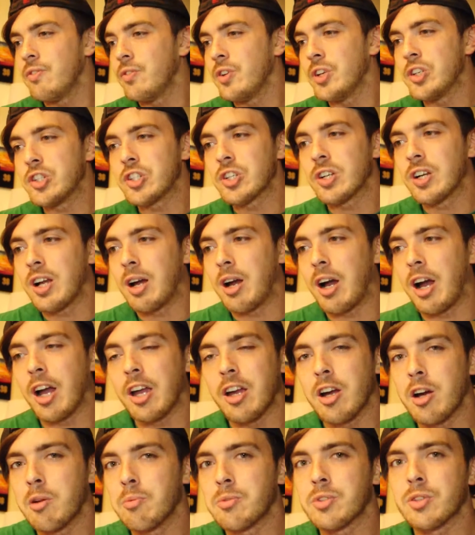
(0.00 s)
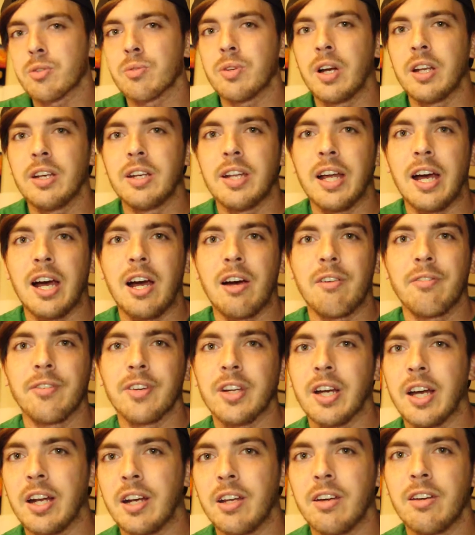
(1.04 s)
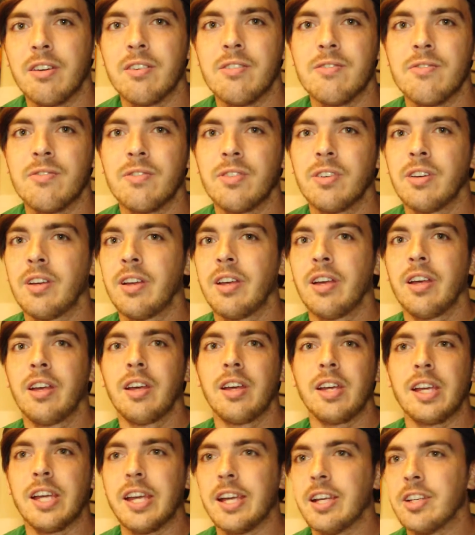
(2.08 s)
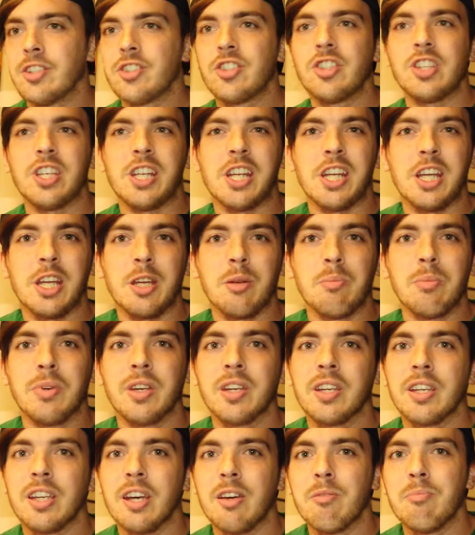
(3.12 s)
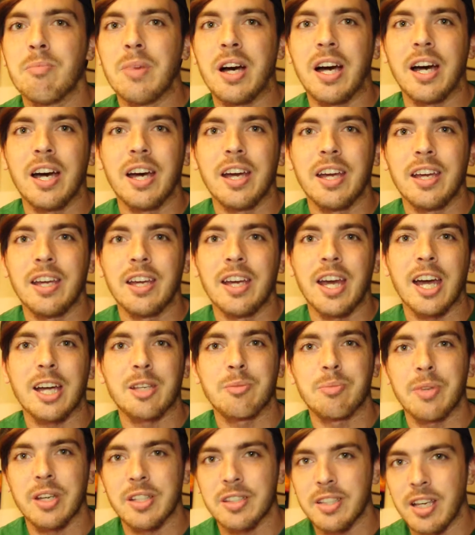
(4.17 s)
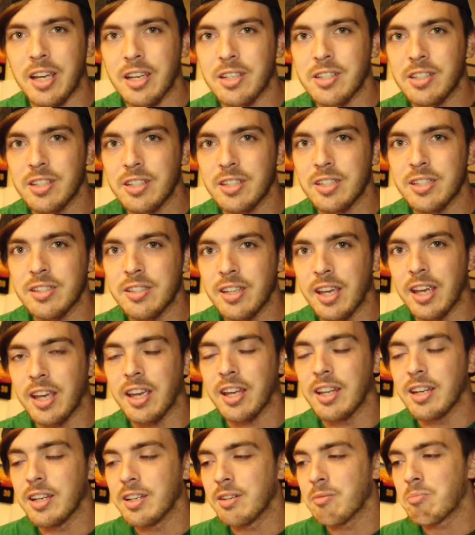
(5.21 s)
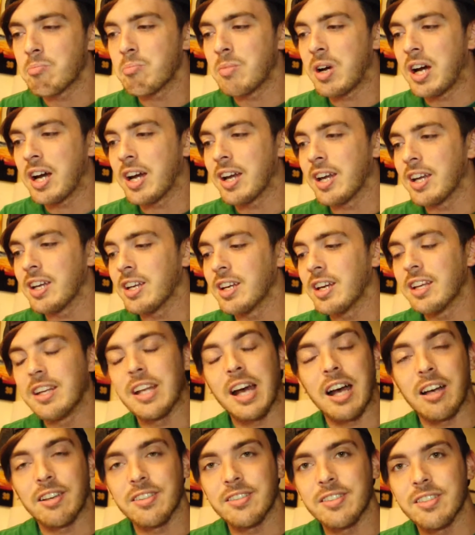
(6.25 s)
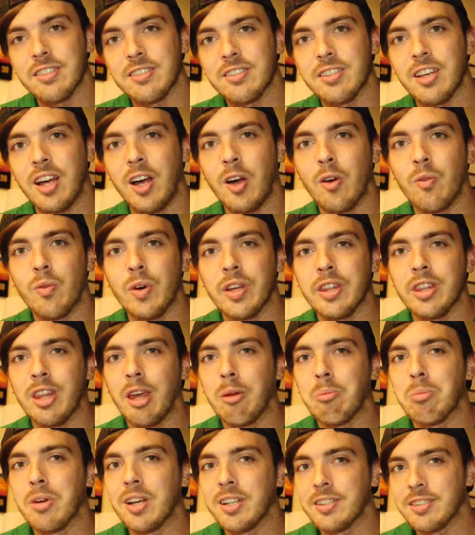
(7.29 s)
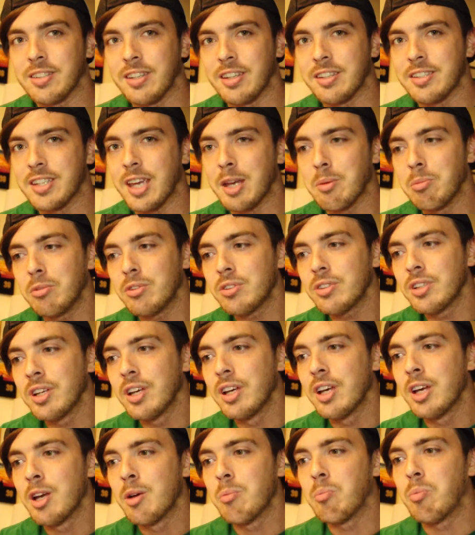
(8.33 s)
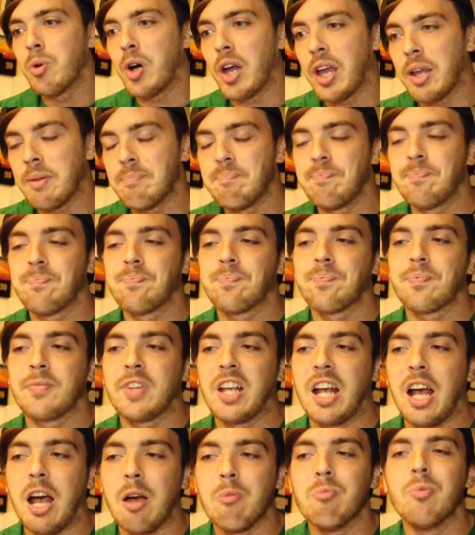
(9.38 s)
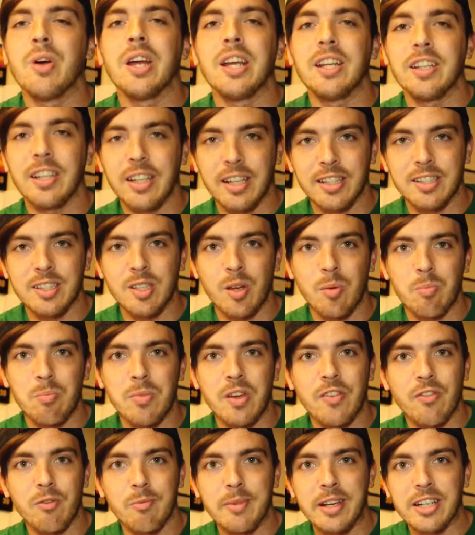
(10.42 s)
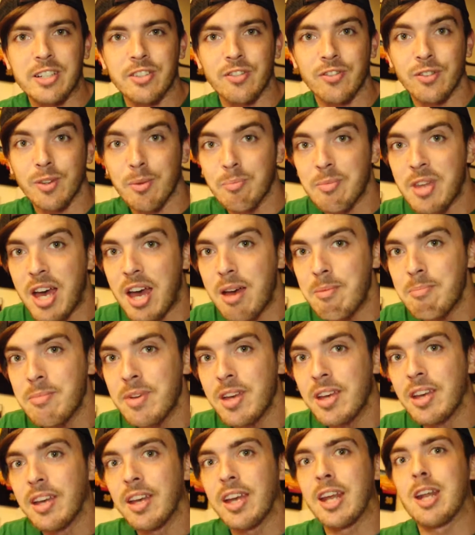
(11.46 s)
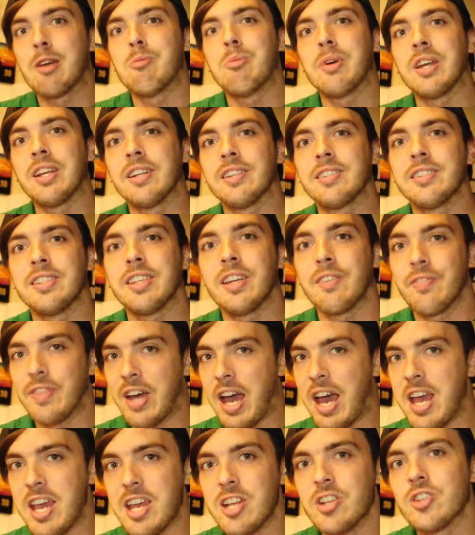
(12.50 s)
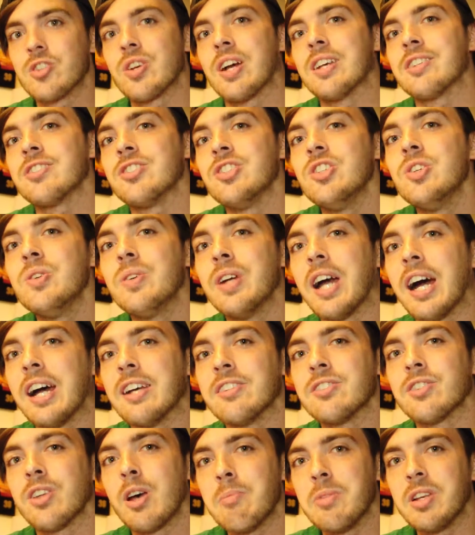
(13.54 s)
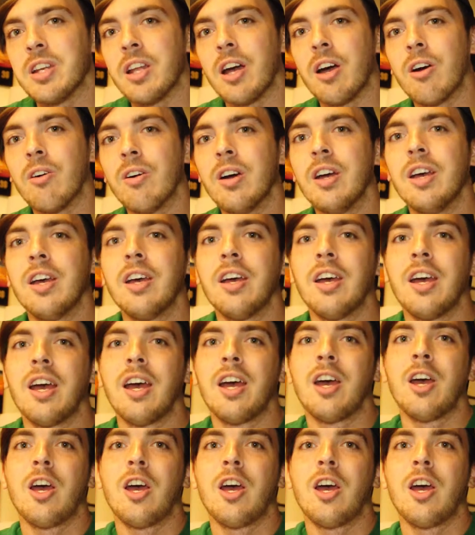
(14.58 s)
In the future, I hope to run down kind of each team, give my expectations and my analysis of what they bring to the table. But I'm waiting to get some information from them, and I'm waiting to see if that interests you guys. So let me know